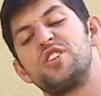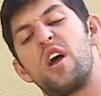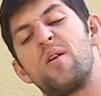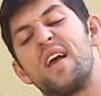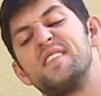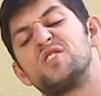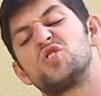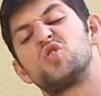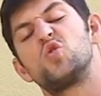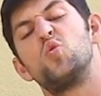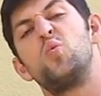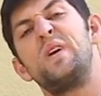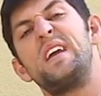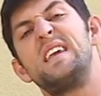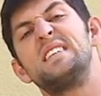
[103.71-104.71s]
down and
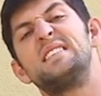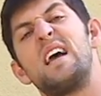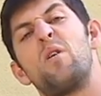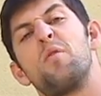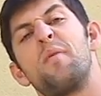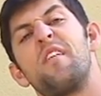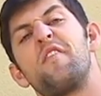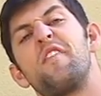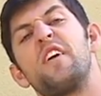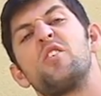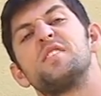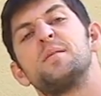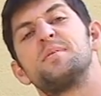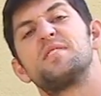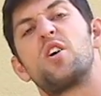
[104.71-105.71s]
squeeze down with my
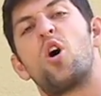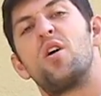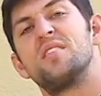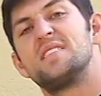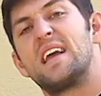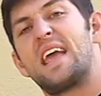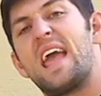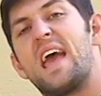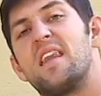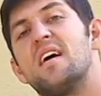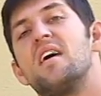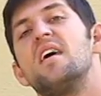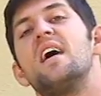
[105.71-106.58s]
fingertips as hard as I can.